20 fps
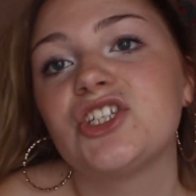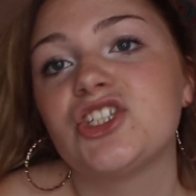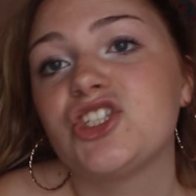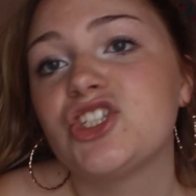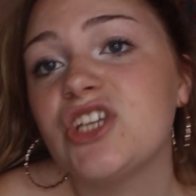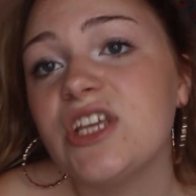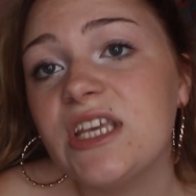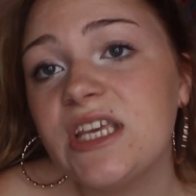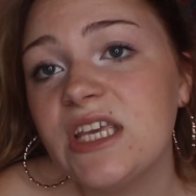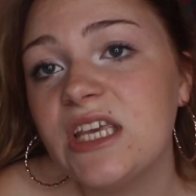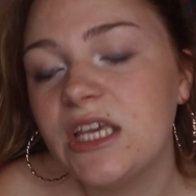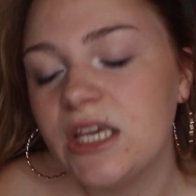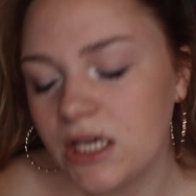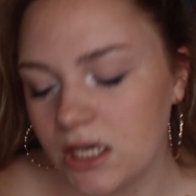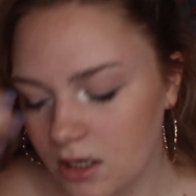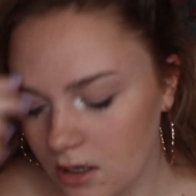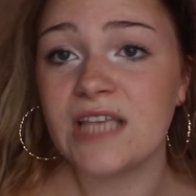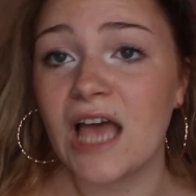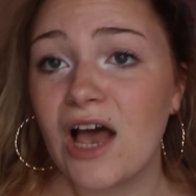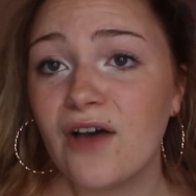
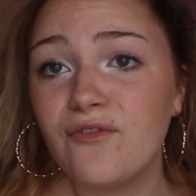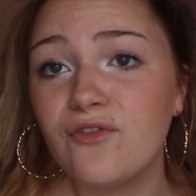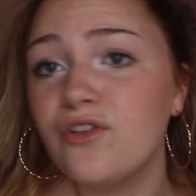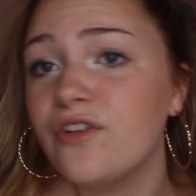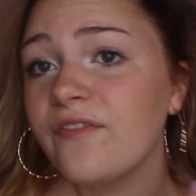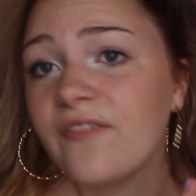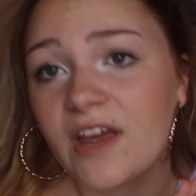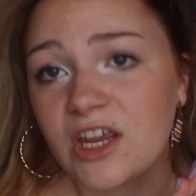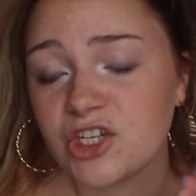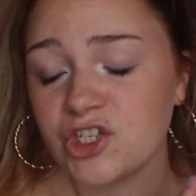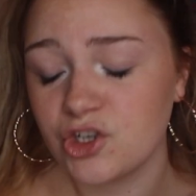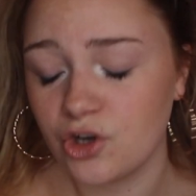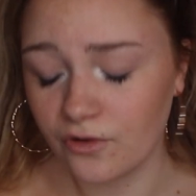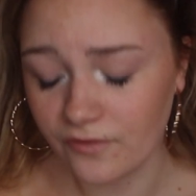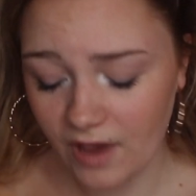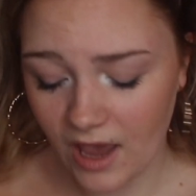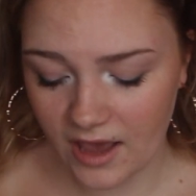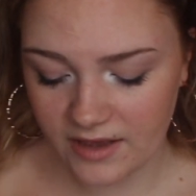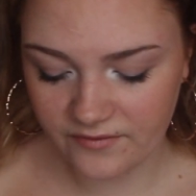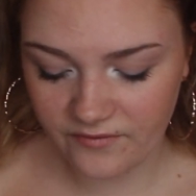cheeky. Zaful and Fashion
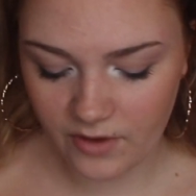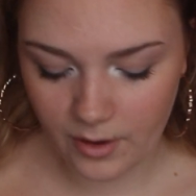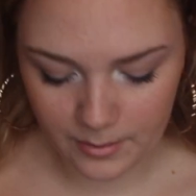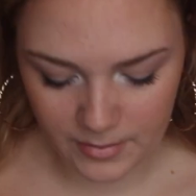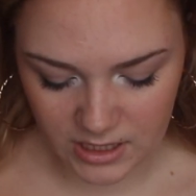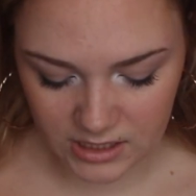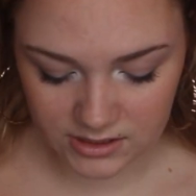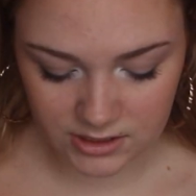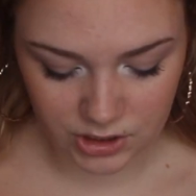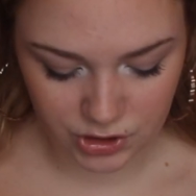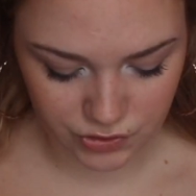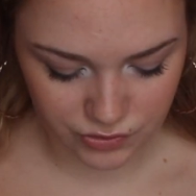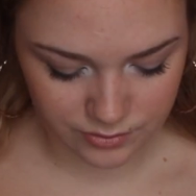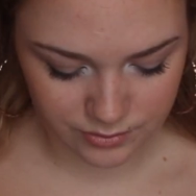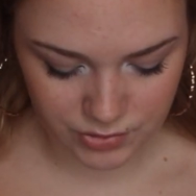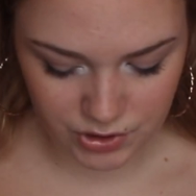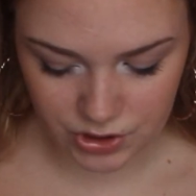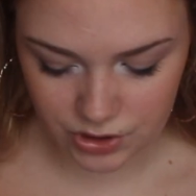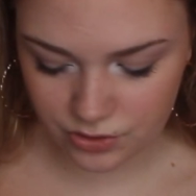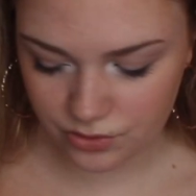Nova have amazing
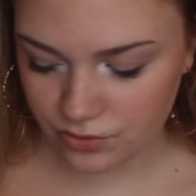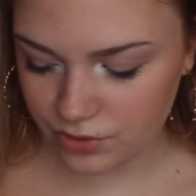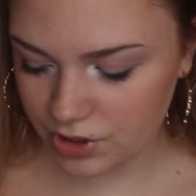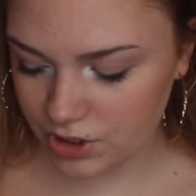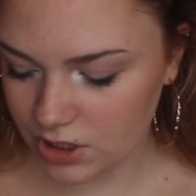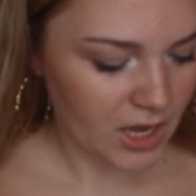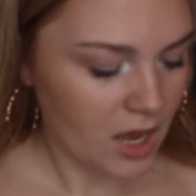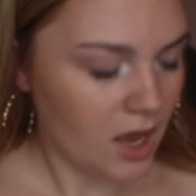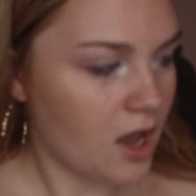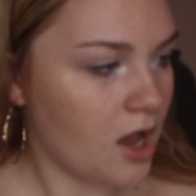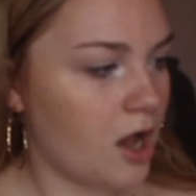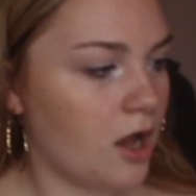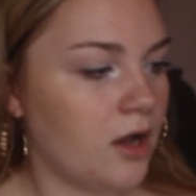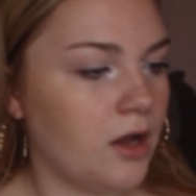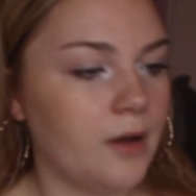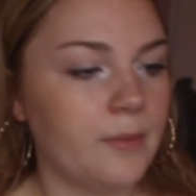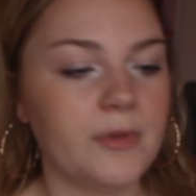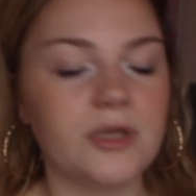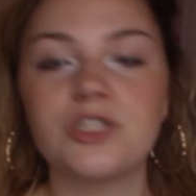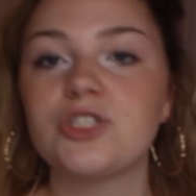swimsuits.
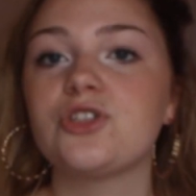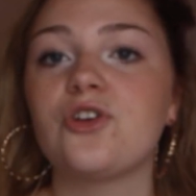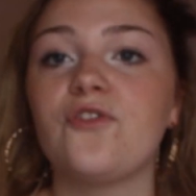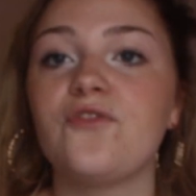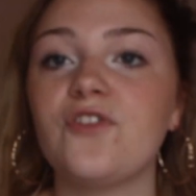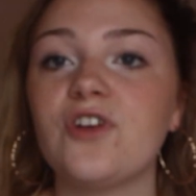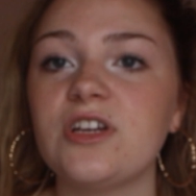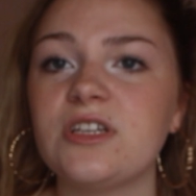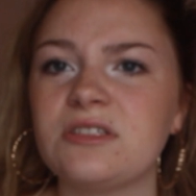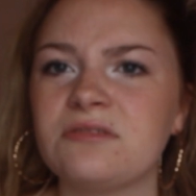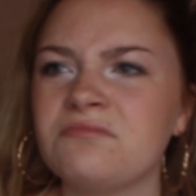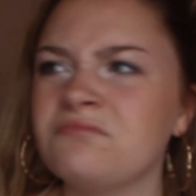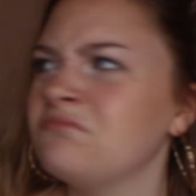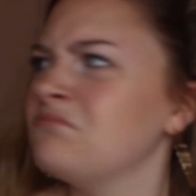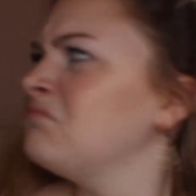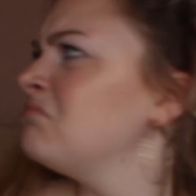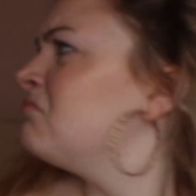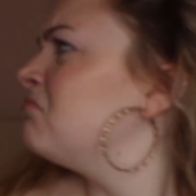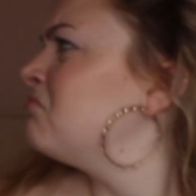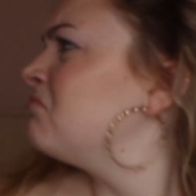Um so first,
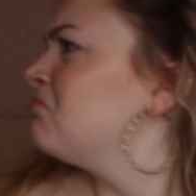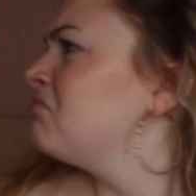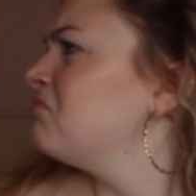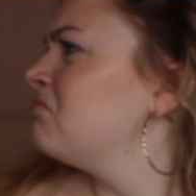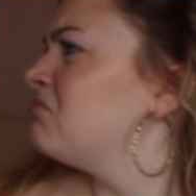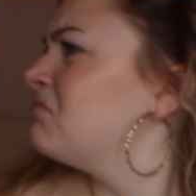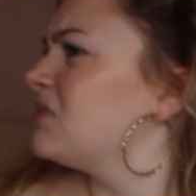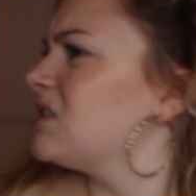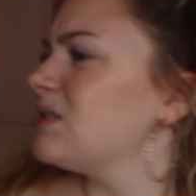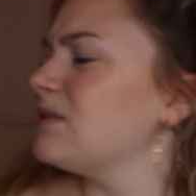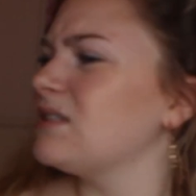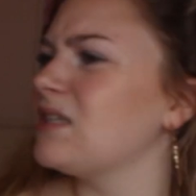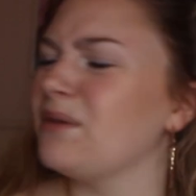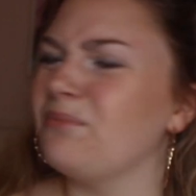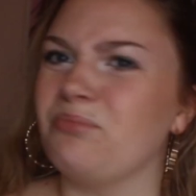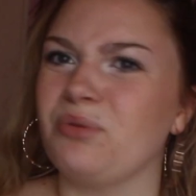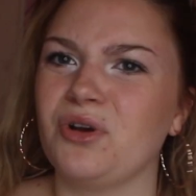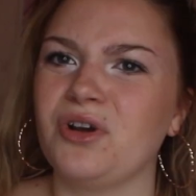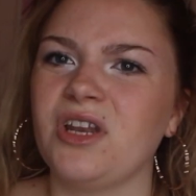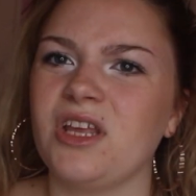this is
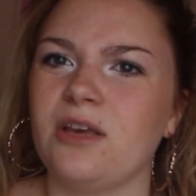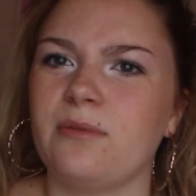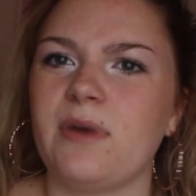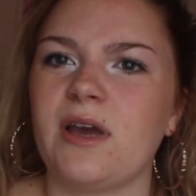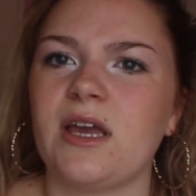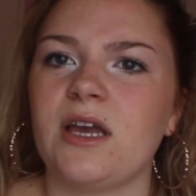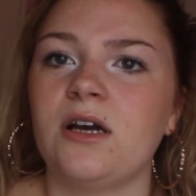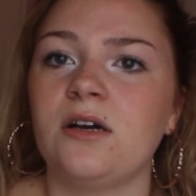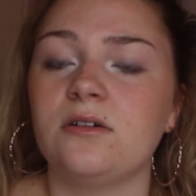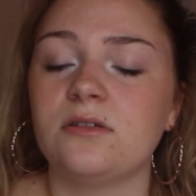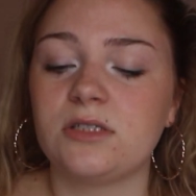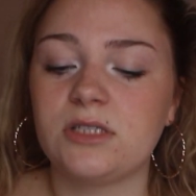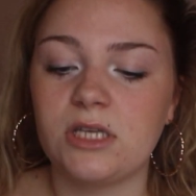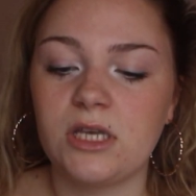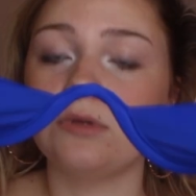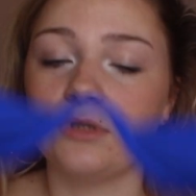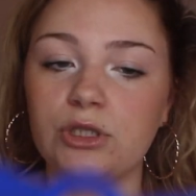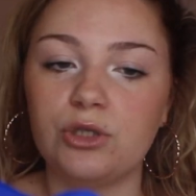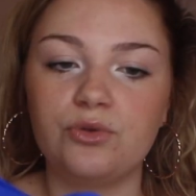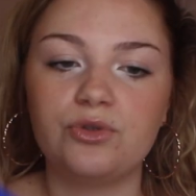like burning in my house.
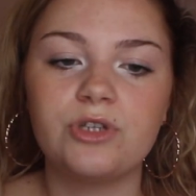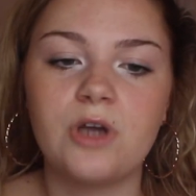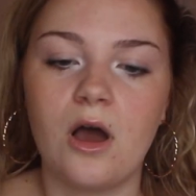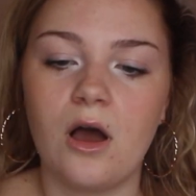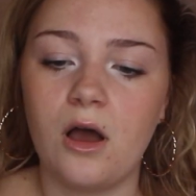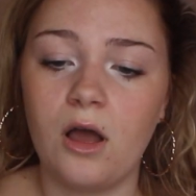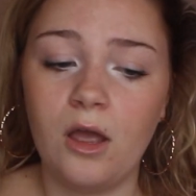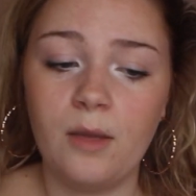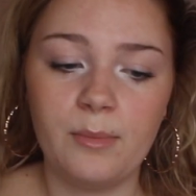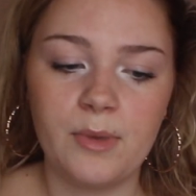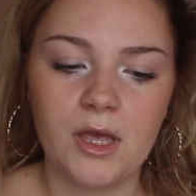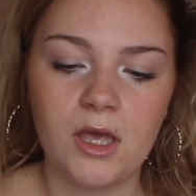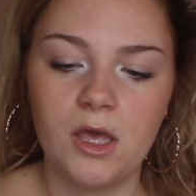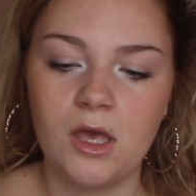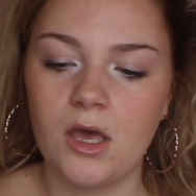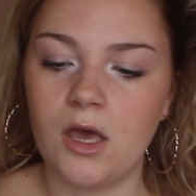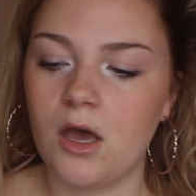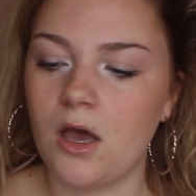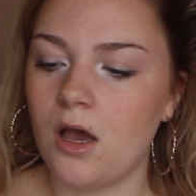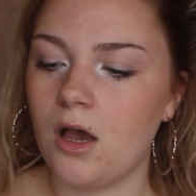Blue top,
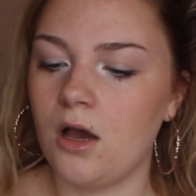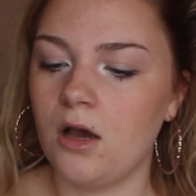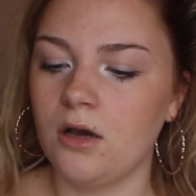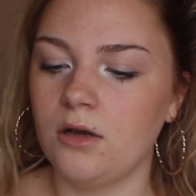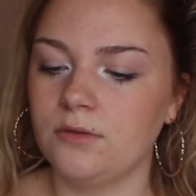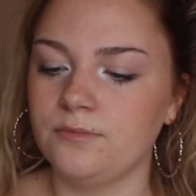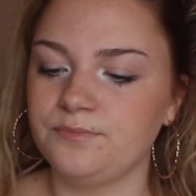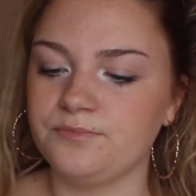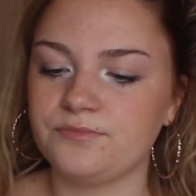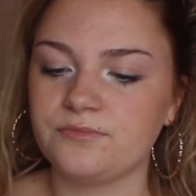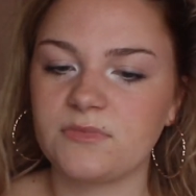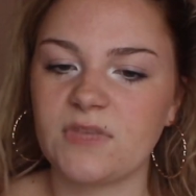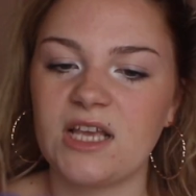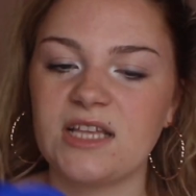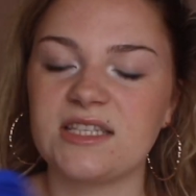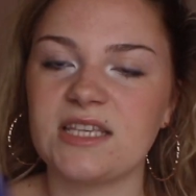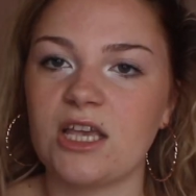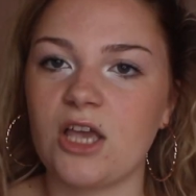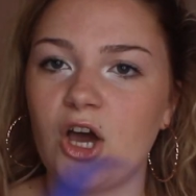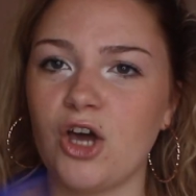um
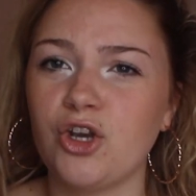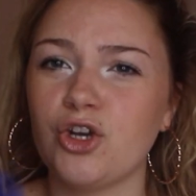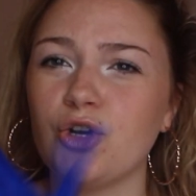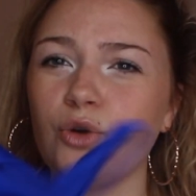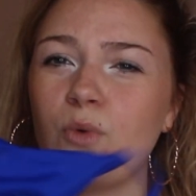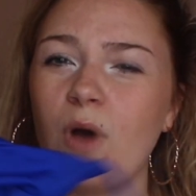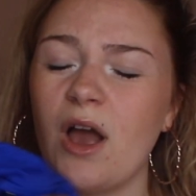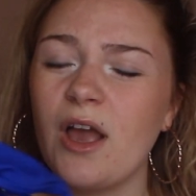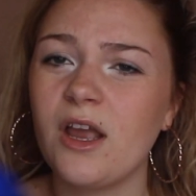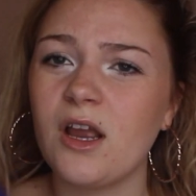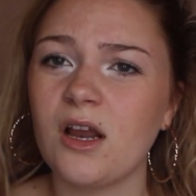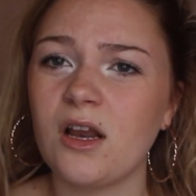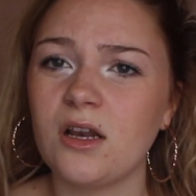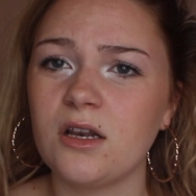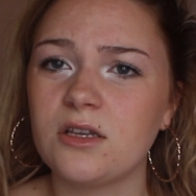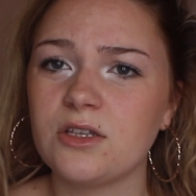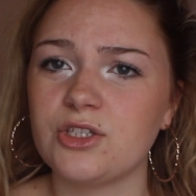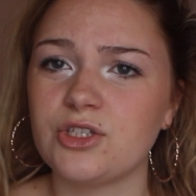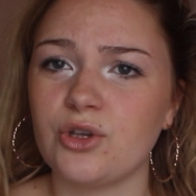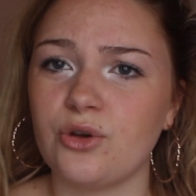it's like
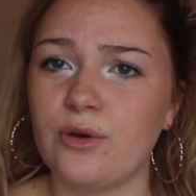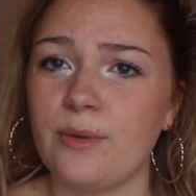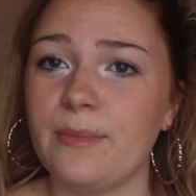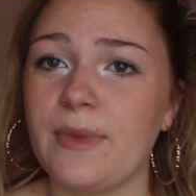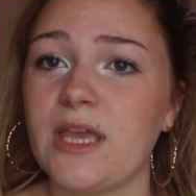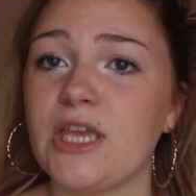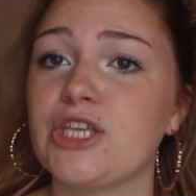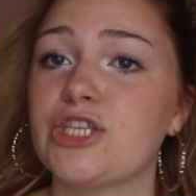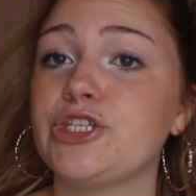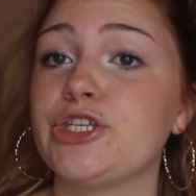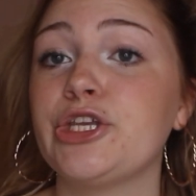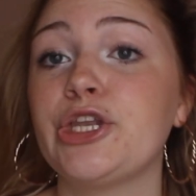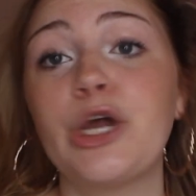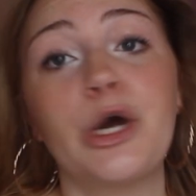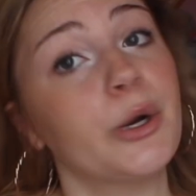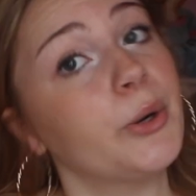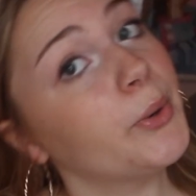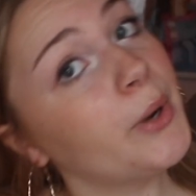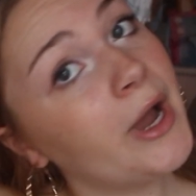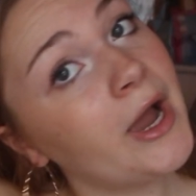underwire, so it makes, you
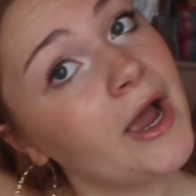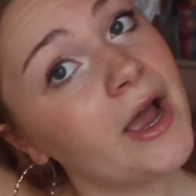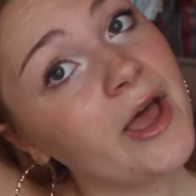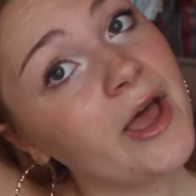know,